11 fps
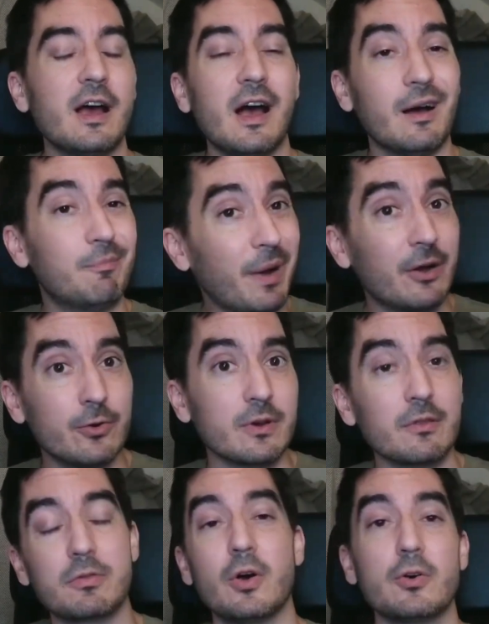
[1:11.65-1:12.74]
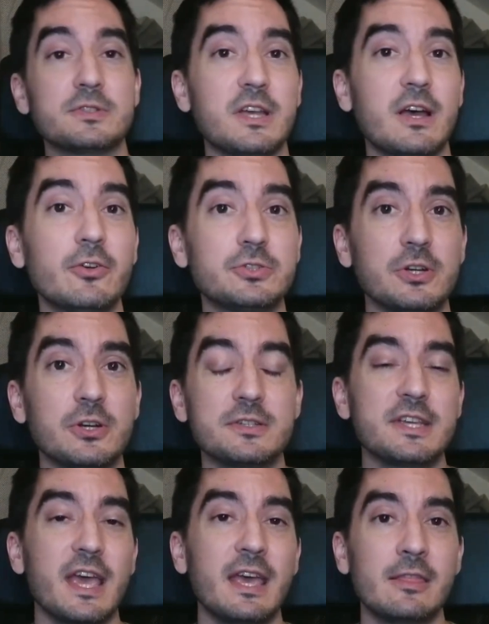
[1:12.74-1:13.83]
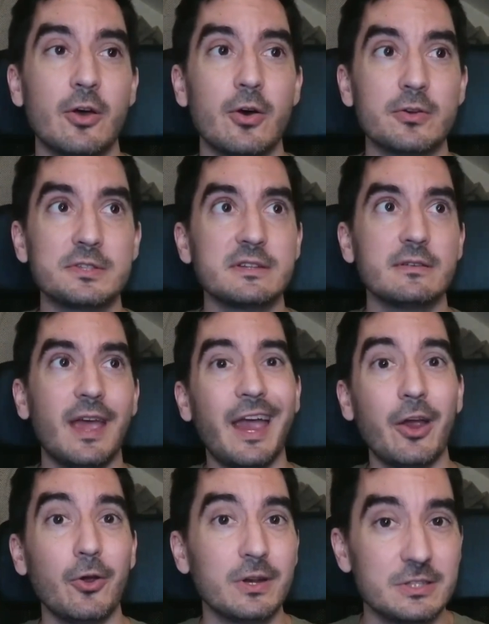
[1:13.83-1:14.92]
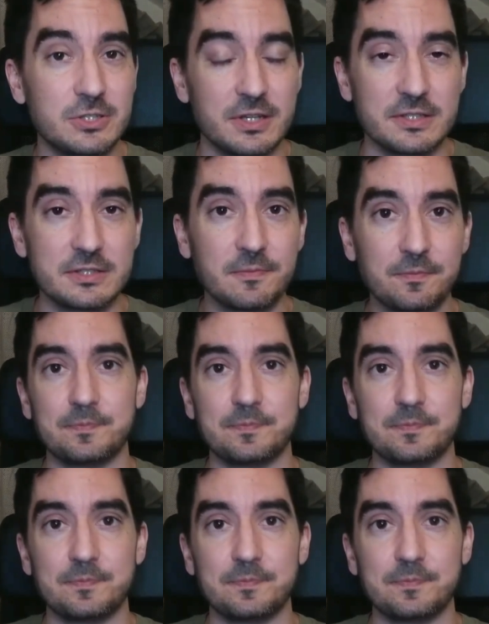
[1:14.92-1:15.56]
about those cultures and those heritages.